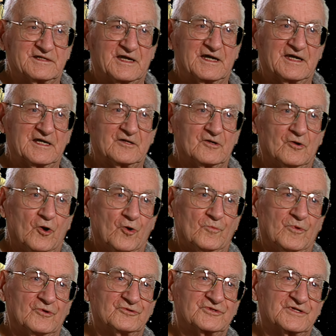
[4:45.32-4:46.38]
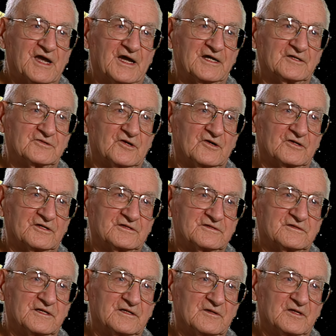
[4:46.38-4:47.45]
I had oboe signs on it,
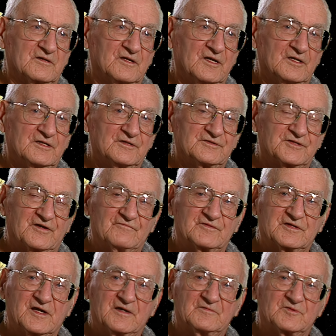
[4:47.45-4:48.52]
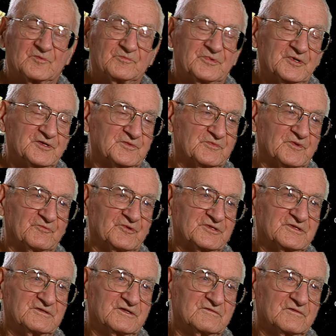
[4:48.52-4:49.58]
and several times a policeman
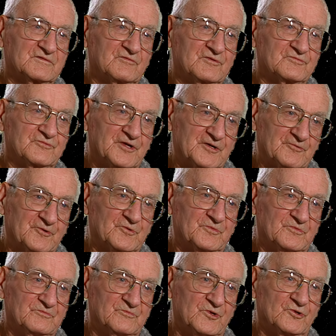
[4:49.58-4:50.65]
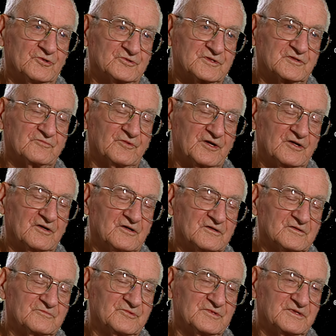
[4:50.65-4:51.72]
would, railroad bulls as we
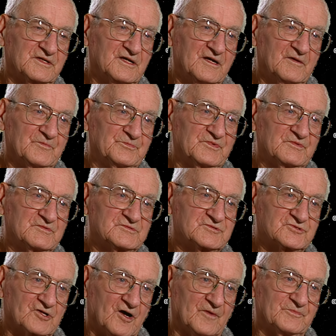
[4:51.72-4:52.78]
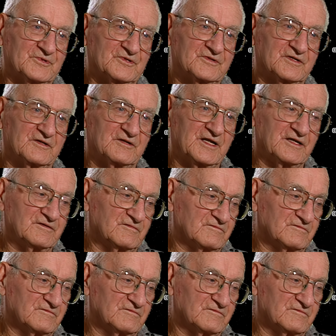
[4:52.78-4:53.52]
called them, would stop us, and they